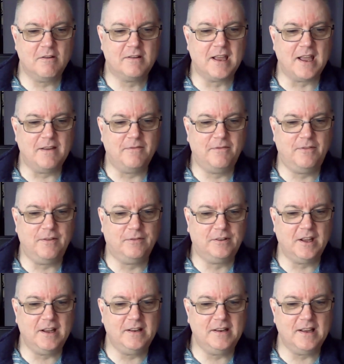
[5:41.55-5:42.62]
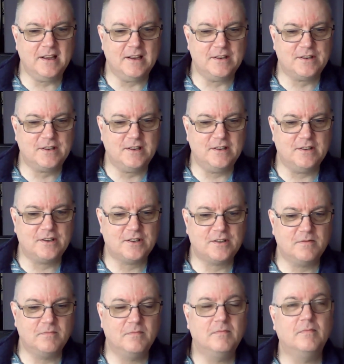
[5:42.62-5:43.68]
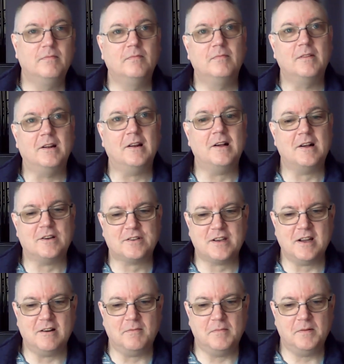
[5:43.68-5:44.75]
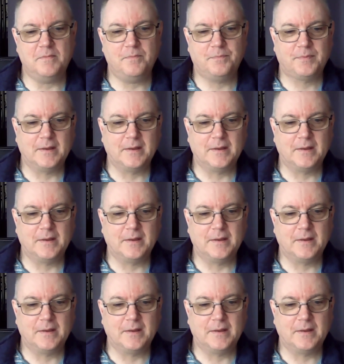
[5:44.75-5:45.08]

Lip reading: Okay, 15 years since the last album.